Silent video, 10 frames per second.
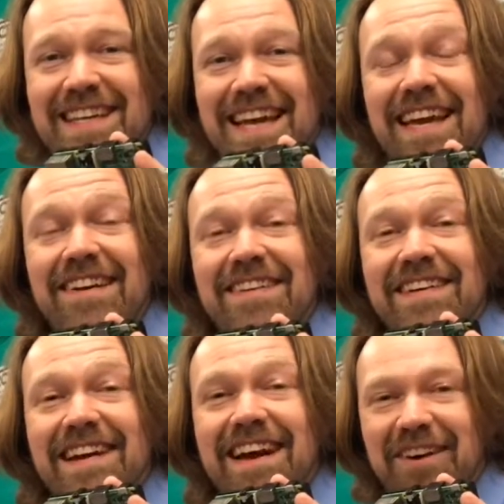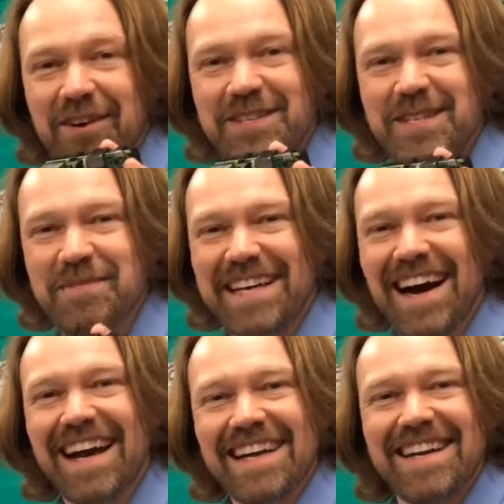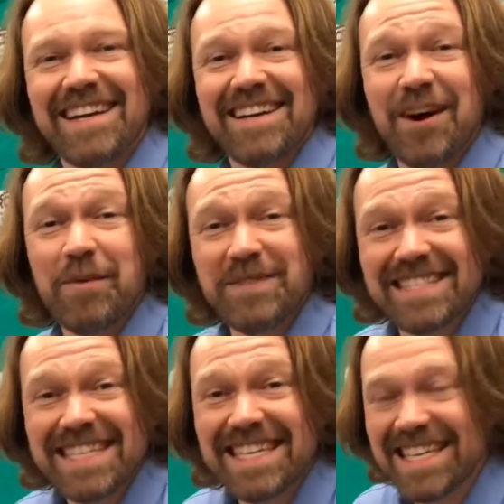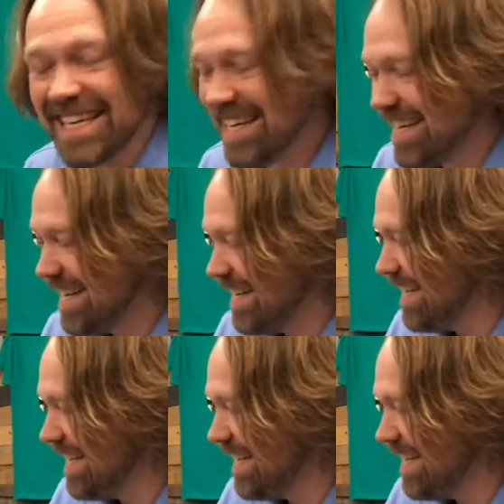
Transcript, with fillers: here at RCBI. I hope to see you there.